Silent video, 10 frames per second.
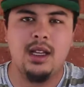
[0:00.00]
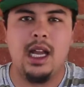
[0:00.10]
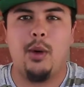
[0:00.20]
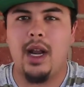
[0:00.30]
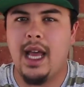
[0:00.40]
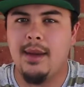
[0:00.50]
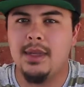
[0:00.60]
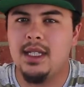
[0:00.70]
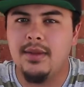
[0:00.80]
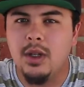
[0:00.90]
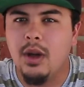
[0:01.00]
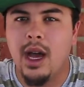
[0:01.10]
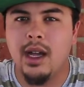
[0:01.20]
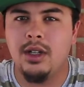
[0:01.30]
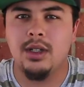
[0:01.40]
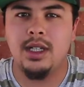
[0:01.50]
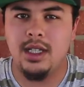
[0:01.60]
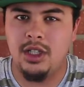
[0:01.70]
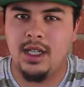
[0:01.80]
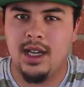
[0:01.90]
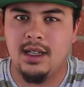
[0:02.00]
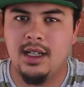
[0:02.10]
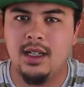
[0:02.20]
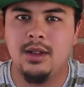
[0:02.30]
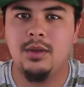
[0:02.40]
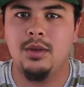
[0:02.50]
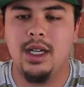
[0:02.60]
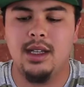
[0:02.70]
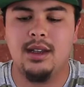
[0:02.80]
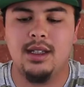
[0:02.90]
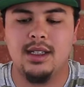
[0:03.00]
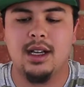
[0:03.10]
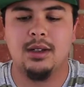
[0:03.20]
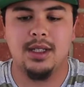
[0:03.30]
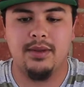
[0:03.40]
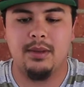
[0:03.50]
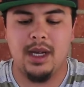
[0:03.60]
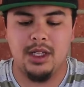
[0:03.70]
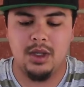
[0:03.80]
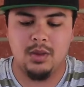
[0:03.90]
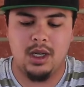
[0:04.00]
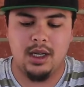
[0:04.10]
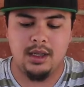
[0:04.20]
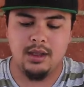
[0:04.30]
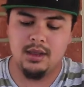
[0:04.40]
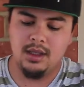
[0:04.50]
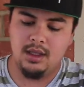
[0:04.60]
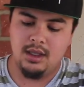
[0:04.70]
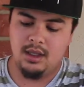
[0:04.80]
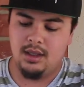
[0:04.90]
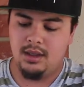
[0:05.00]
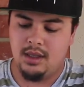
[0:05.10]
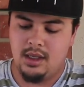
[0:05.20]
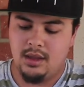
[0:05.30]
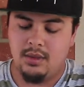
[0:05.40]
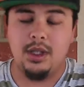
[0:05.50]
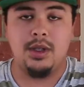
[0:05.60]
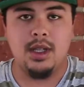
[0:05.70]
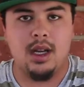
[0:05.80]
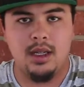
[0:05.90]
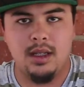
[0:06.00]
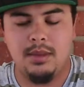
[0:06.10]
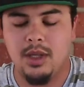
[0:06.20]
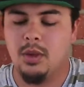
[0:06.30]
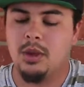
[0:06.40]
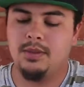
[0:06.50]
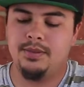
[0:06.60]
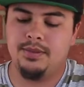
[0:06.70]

Now what happens if you add your ditch technique with the subtlety of a magic wand? Well, you saw it in the B-roll,